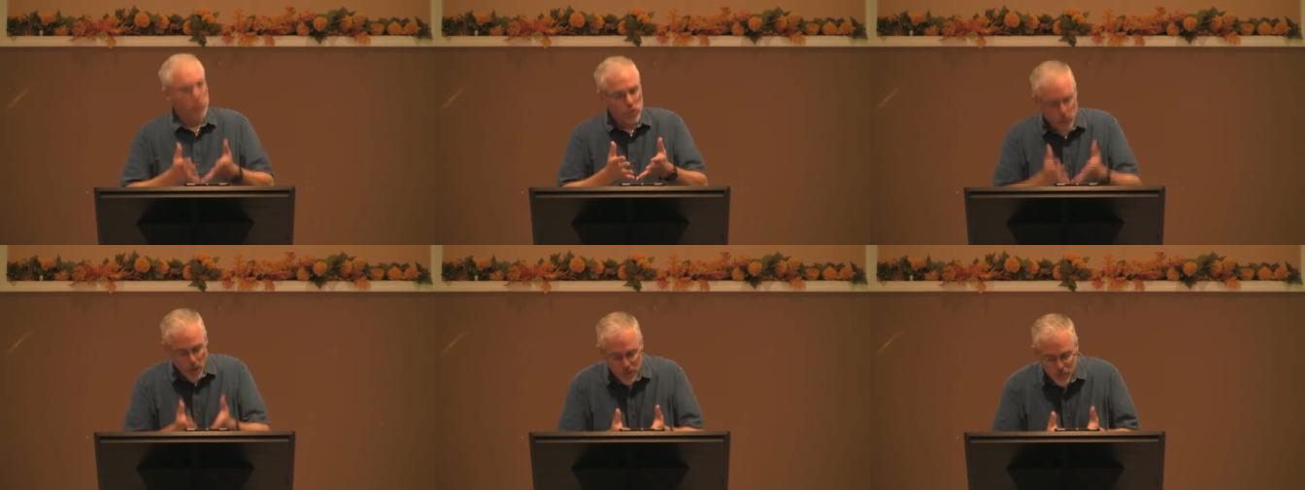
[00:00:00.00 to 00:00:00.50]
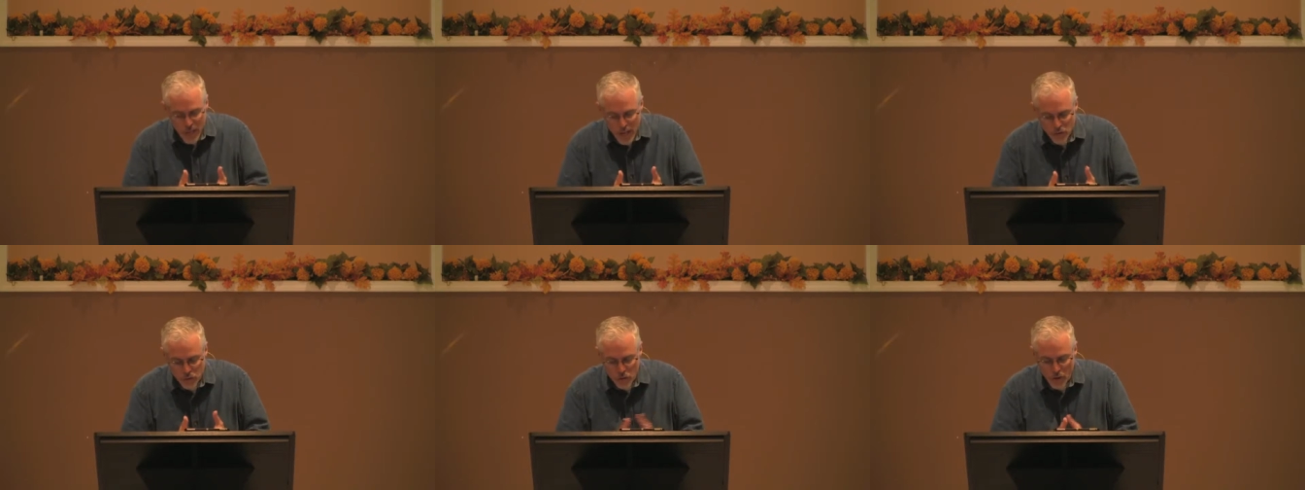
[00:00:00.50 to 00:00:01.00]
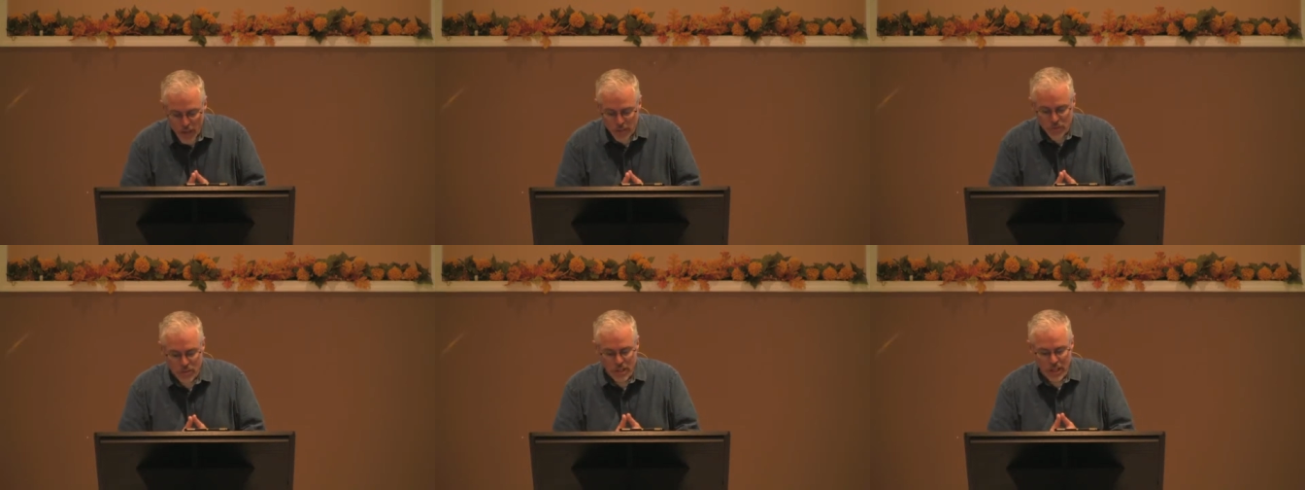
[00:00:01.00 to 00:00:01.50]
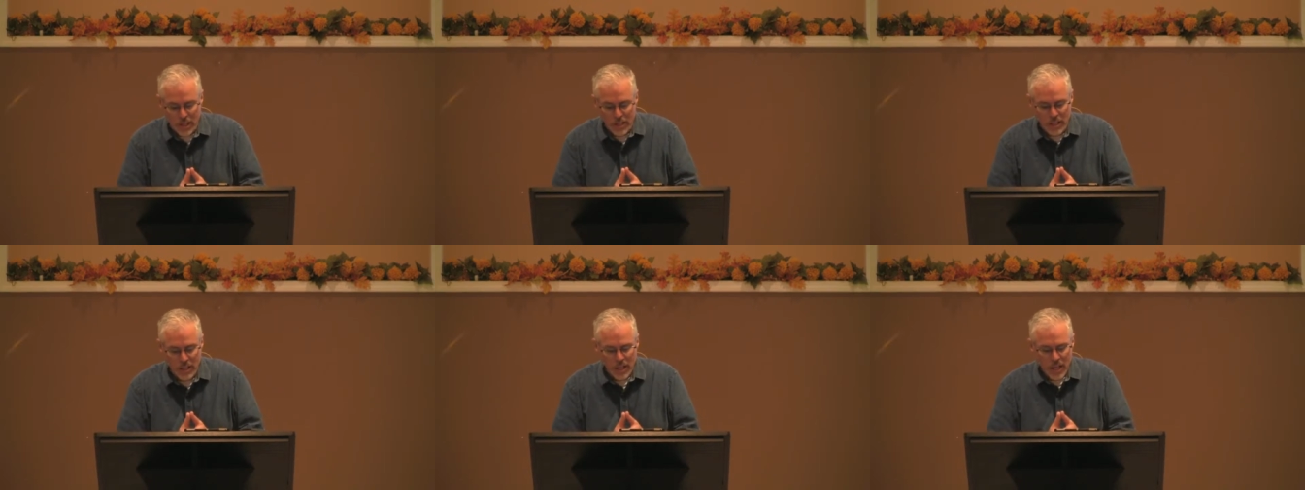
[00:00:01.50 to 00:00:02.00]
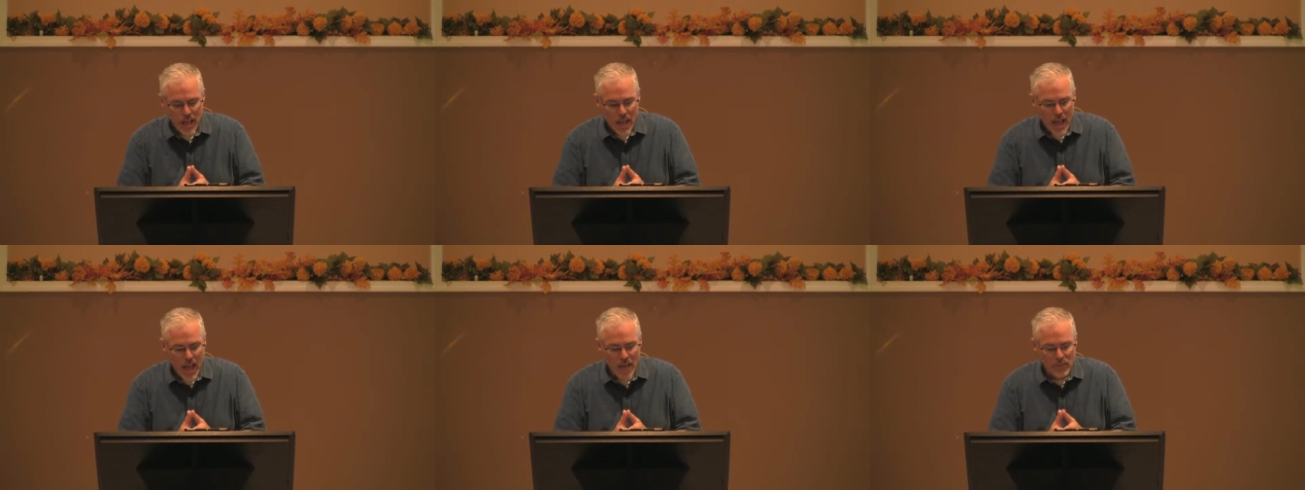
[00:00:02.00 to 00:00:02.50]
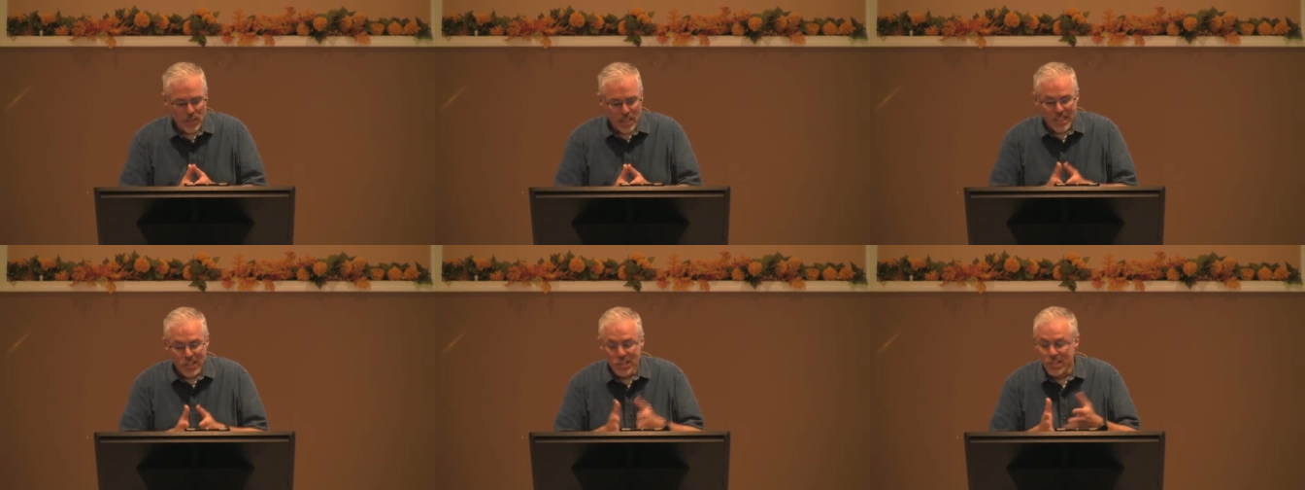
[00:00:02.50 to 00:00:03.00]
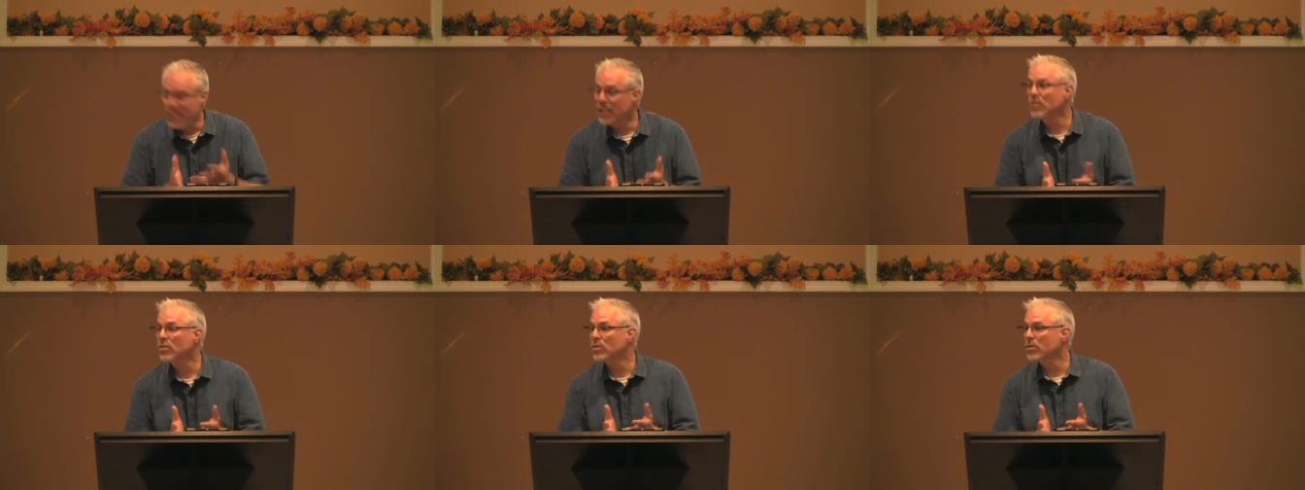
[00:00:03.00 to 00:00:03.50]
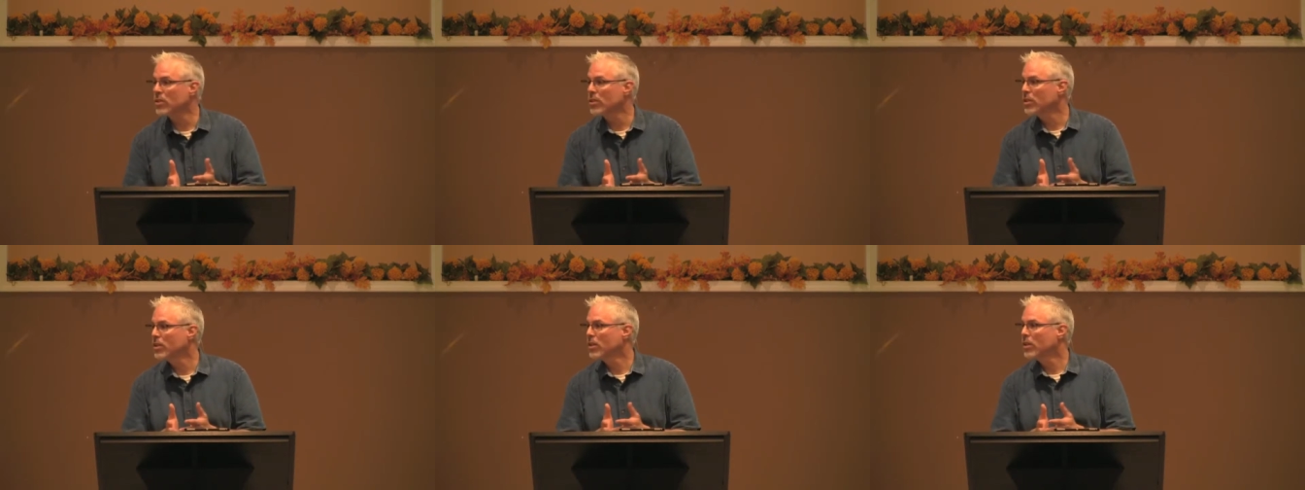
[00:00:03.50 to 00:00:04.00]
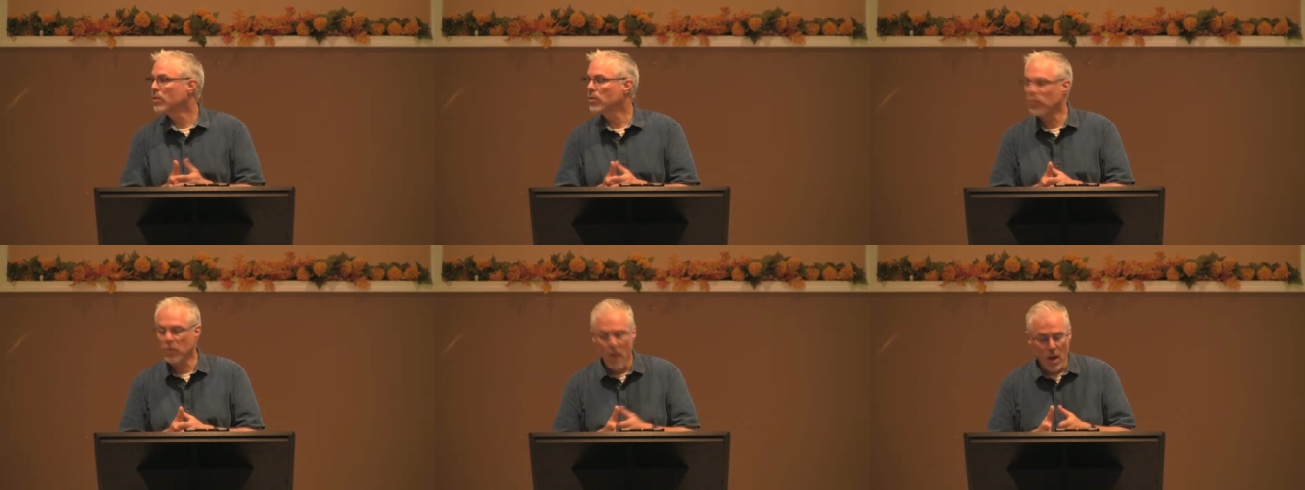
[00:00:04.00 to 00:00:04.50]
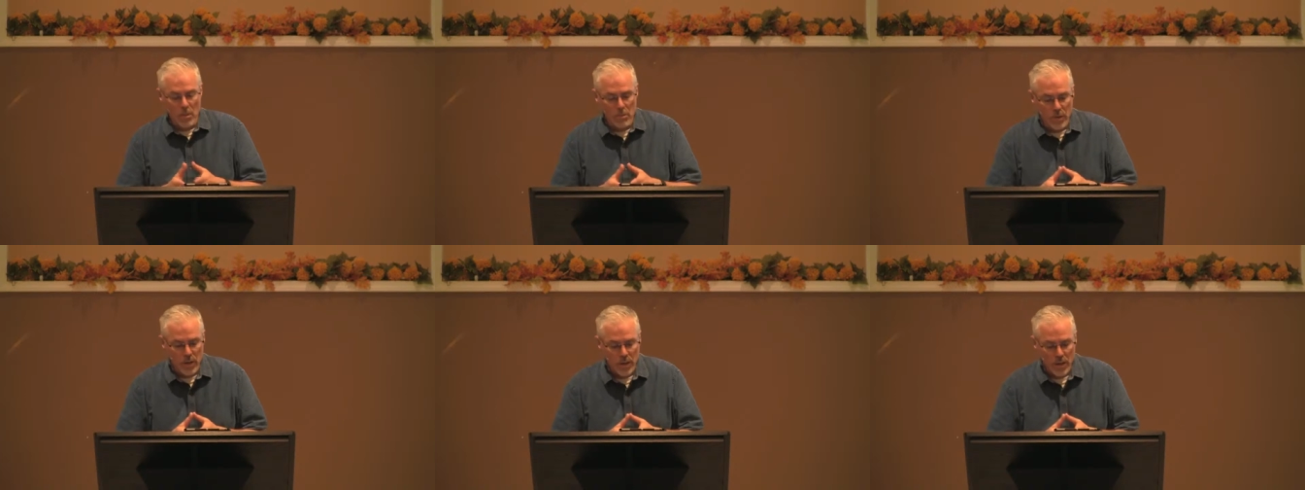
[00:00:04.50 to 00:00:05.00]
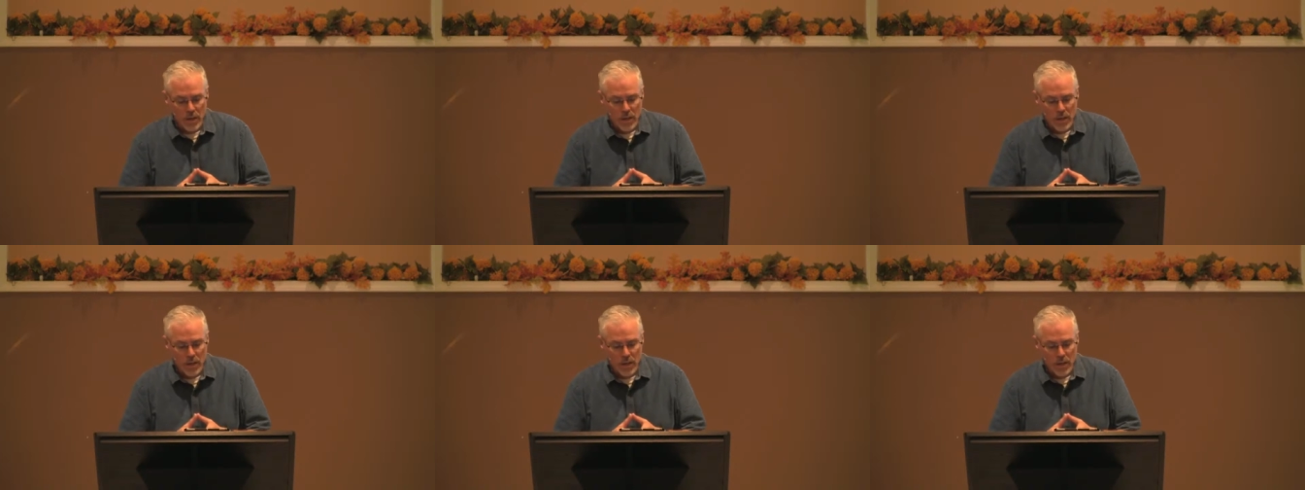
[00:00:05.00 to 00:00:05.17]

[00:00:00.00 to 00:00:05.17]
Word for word: just as Christ did, have ceased from